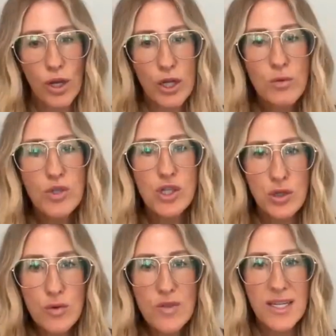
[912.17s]
what are you
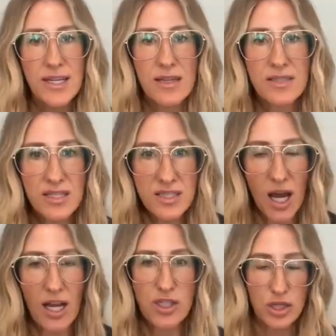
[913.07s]
choosing to
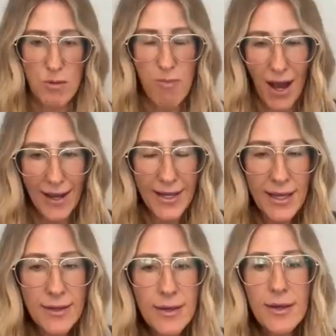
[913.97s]
touch your
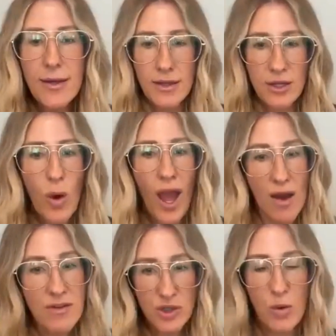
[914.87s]
body? You
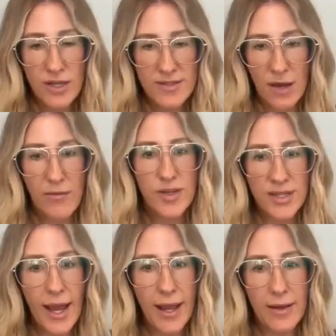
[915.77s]
have a choice every
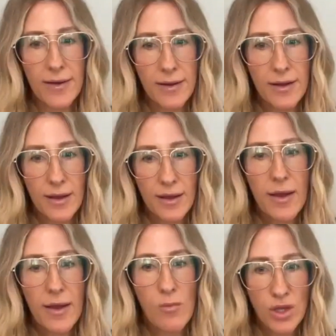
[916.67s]
day. And when